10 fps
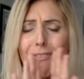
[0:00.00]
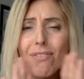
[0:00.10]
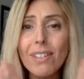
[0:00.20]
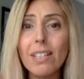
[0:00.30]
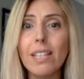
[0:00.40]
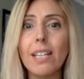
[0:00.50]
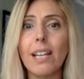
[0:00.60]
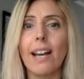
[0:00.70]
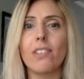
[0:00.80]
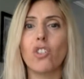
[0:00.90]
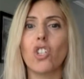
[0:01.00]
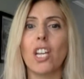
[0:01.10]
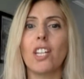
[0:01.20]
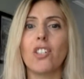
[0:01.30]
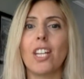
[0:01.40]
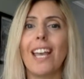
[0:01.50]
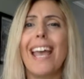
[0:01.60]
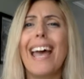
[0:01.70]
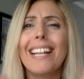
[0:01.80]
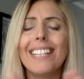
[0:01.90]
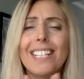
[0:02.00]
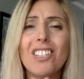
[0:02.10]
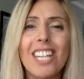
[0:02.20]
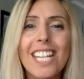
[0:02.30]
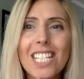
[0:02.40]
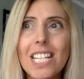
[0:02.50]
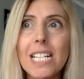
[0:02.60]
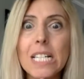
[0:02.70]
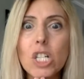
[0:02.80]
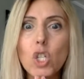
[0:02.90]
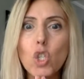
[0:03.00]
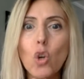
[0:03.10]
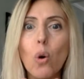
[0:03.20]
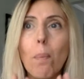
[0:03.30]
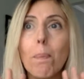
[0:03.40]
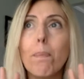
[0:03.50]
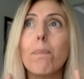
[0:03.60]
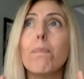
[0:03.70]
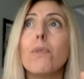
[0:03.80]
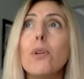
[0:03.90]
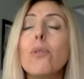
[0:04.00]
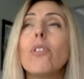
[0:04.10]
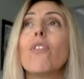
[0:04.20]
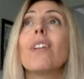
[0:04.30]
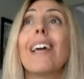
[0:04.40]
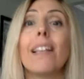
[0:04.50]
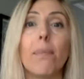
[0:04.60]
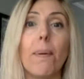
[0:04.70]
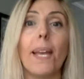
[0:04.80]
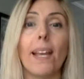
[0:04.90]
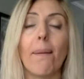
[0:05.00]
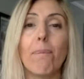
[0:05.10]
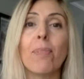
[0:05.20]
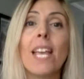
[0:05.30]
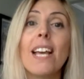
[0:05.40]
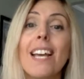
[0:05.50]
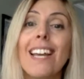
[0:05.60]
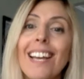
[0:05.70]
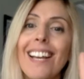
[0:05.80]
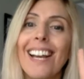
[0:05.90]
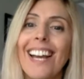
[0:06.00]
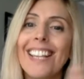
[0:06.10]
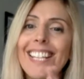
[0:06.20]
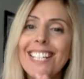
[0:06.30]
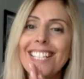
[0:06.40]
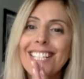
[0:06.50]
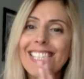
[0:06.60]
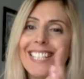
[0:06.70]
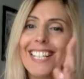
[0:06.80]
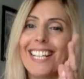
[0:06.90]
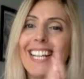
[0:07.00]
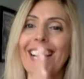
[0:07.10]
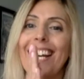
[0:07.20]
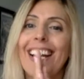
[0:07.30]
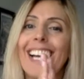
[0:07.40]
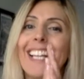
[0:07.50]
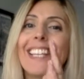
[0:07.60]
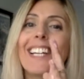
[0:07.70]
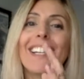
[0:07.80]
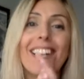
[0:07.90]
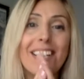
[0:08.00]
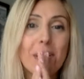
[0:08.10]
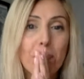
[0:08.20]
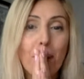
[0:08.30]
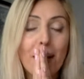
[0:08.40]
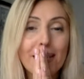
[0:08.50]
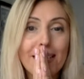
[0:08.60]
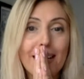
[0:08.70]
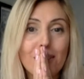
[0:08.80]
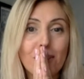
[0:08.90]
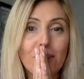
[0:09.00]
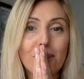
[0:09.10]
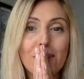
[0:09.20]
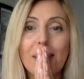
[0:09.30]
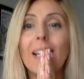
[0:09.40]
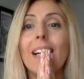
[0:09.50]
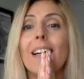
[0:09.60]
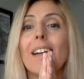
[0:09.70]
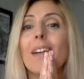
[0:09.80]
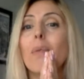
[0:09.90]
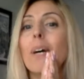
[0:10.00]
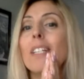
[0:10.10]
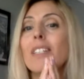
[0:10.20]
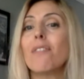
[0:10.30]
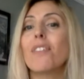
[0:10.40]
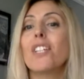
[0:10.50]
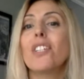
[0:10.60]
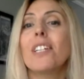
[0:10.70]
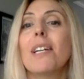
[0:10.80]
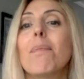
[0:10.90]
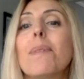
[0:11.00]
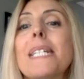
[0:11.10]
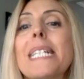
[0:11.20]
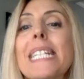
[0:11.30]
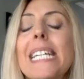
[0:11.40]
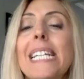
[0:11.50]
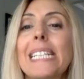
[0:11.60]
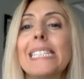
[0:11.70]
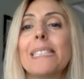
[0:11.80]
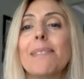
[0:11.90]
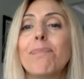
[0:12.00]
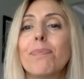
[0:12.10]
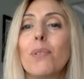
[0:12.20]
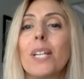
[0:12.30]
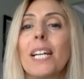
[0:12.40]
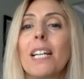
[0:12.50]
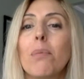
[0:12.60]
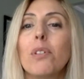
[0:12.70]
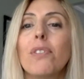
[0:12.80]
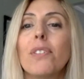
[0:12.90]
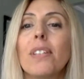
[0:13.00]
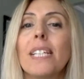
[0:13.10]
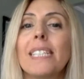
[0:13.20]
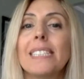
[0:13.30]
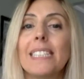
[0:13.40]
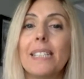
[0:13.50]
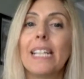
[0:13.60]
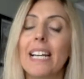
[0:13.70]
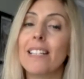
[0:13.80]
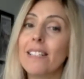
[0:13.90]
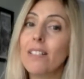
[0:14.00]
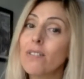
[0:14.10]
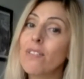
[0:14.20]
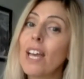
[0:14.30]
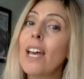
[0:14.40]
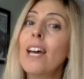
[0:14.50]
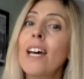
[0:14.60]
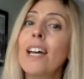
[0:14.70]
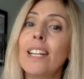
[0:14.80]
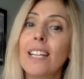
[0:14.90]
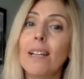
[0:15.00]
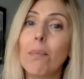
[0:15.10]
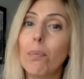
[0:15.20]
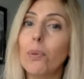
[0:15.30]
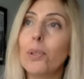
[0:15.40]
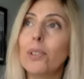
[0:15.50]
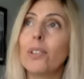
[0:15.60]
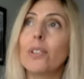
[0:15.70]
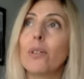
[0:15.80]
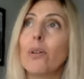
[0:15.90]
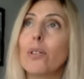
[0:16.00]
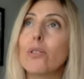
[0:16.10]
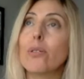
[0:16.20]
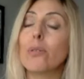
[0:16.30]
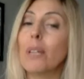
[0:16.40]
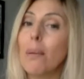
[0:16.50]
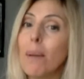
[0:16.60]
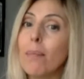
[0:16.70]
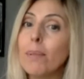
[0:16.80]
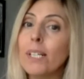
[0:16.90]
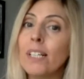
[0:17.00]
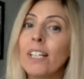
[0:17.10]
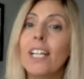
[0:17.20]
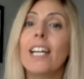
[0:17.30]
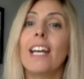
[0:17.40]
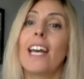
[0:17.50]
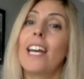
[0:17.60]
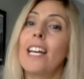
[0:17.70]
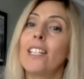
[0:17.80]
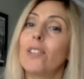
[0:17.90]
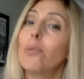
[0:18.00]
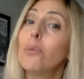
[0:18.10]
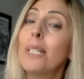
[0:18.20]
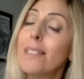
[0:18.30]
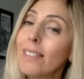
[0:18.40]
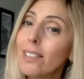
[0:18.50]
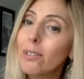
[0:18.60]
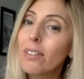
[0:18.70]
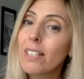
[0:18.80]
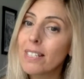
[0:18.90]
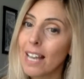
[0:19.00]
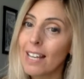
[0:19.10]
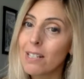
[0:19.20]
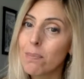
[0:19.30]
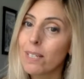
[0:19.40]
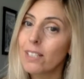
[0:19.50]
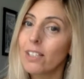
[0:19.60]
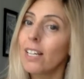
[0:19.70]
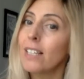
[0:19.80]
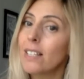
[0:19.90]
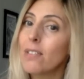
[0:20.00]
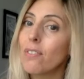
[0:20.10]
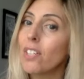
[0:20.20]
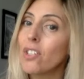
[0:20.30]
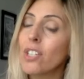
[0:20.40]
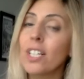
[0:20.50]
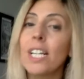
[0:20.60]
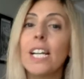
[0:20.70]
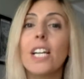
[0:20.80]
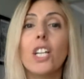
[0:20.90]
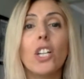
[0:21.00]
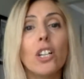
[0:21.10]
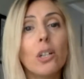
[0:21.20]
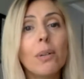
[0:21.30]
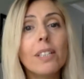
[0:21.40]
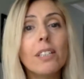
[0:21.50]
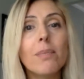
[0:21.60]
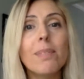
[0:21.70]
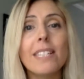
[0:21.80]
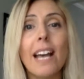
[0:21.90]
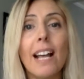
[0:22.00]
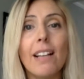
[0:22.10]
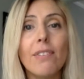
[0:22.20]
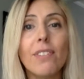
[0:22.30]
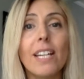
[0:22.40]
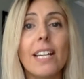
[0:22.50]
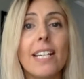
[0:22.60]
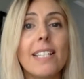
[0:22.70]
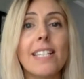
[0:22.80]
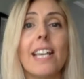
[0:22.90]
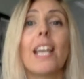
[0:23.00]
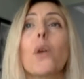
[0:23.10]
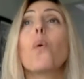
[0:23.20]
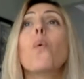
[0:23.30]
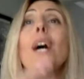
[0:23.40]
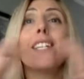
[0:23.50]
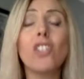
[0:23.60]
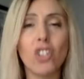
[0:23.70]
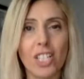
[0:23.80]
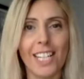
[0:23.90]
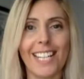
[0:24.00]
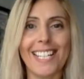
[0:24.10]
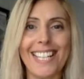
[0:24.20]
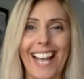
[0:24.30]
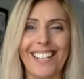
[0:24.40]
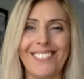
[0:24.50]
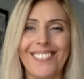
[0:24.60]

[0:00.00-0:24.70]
everything has changed. And the change is so beautiful and big. This is the nice part. I told you the what's feature number 6. We're gonna move to this. This is very important also to remember and to listen to this aspect and this feature. Your quantum self is a questioning self.